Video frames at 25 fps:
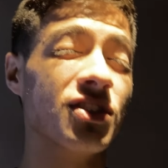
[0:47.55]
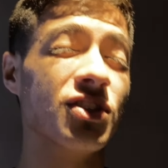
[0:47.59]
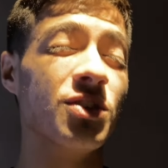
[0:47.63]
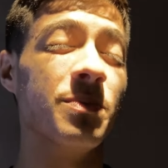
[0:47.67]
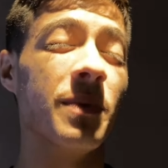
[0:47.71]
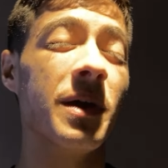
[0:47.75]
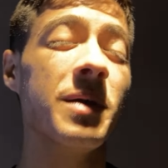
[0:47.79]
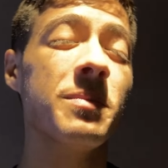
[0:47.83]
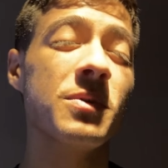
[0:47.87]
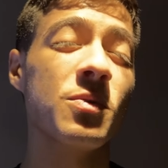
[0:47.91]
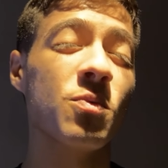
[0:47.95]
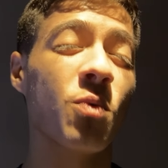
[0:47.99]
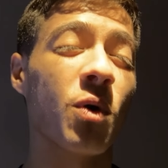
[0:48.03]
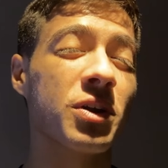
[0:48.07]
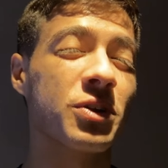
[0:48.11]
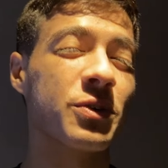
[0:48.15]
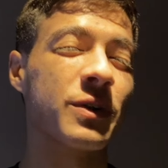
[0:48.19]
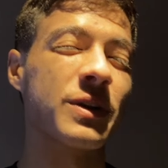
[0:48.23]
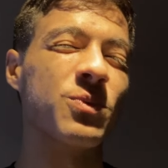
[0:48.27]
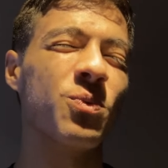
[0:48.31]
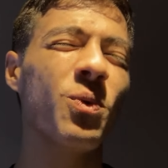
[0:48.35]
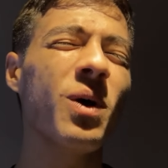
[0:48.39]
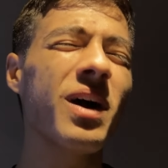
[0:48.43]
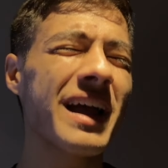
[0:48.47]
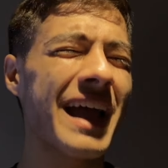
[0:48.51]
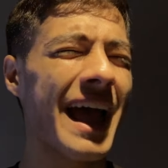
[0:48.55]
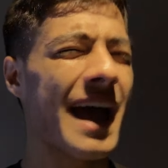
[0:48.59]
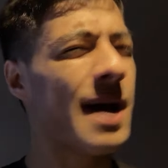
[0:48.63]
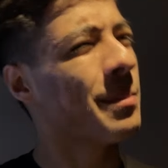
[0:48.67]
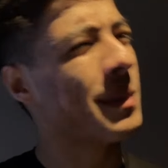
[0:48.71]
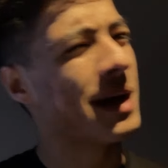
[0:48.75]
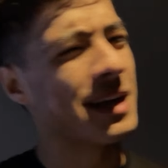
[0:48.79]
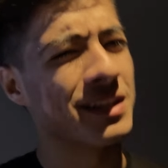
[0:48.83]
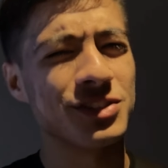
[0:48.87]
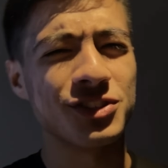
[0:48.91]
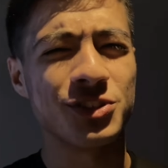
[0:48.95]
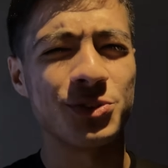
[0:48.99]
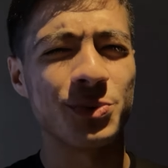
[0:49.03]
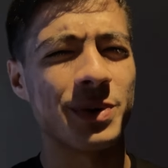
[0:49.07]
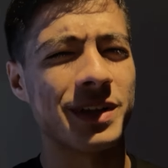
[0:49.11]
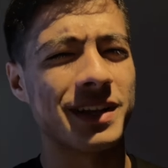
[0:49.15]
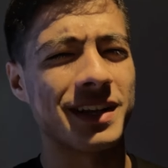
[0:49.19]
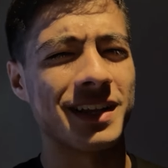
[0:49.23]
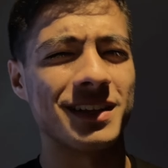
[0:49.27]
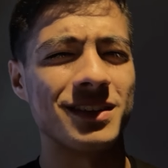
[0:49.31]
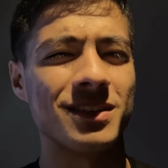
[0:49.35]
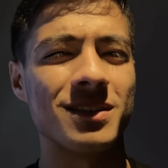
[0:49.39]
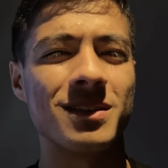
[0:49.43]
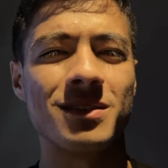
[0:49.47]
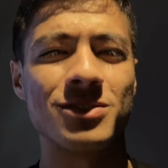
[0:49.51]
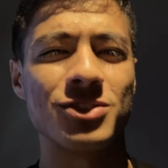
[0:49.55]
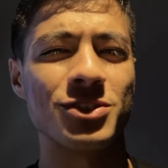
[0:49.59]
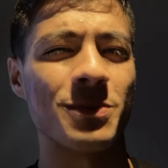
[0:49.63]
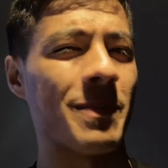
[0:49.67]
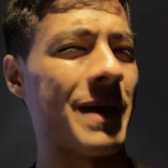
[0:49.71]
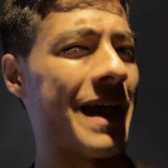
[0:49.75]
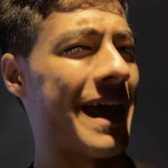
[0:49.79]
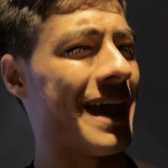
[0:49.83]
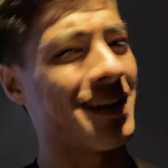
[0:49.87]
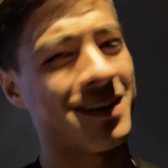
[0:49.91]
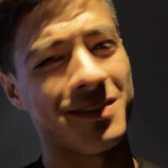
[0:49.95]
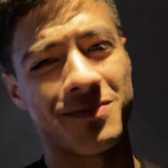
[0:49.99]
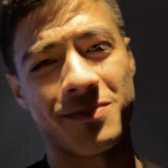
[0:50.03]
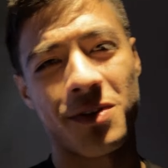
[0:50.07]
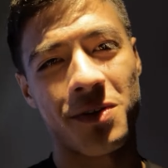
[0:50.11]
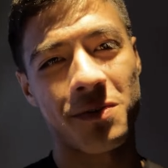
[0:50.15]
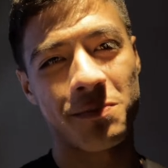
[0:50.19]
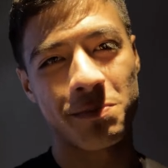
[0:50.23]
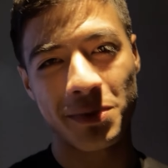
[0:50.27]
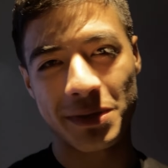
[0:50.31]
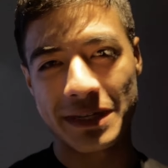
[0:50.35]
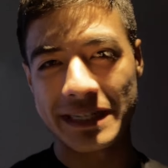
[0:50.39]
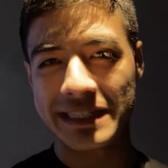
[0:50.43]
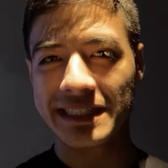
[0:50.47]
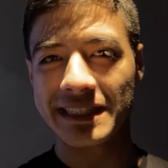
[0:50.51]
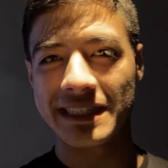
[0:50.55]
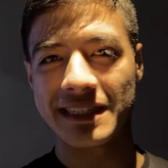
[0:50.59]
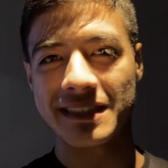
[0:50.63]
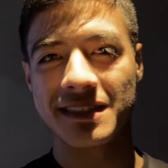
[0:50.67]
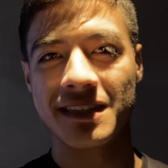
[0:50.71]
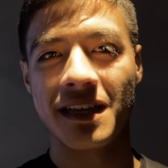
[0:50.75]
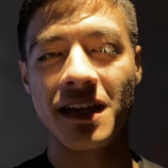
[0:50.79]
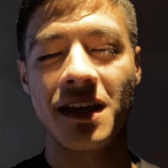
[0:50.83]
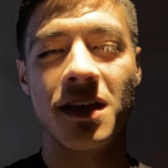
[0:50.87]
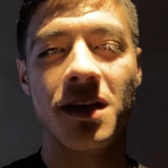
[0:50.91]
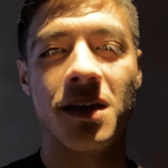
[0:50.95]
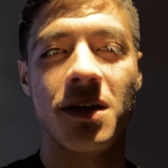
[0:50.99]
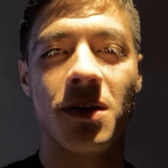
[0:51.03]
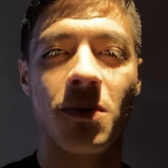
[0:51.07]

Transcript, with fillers: So you may be wondering, what am I doing in Japan of all places?